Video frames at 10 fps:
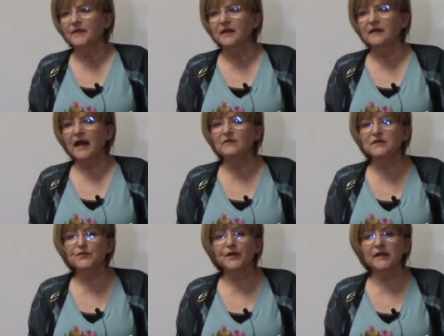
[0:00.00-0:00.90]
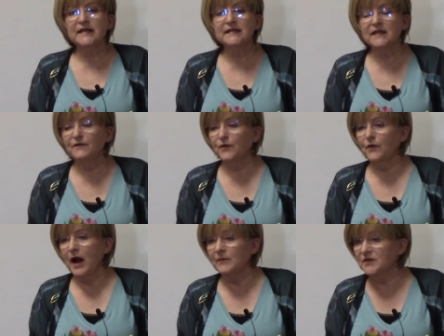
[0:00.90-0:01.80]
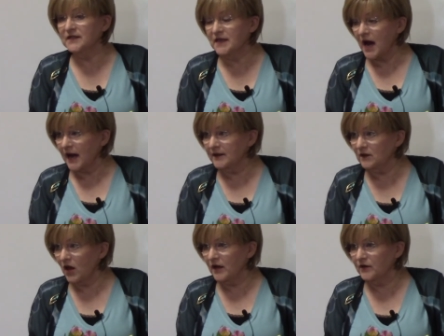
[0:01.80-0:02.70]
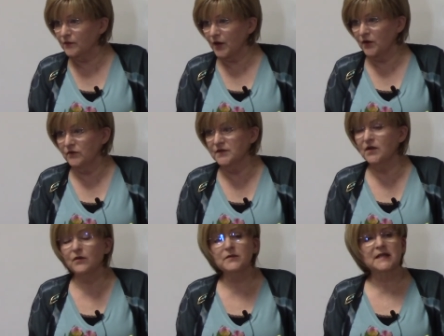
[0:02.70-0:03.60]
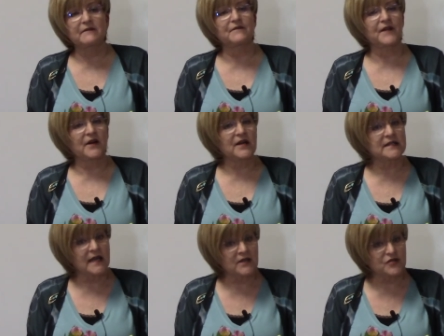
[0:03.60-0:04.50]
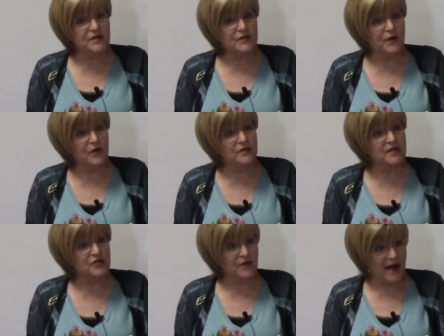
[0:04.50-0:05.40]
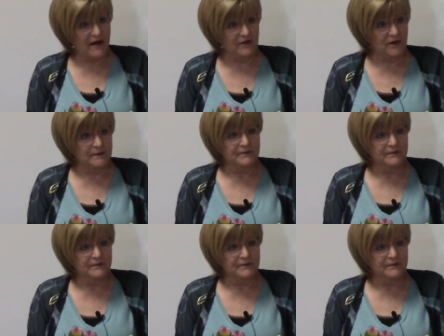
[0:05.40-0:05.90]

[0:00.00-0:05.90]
that it was real easy for robbers to hide along the road. So it was a very dangerous road to travel.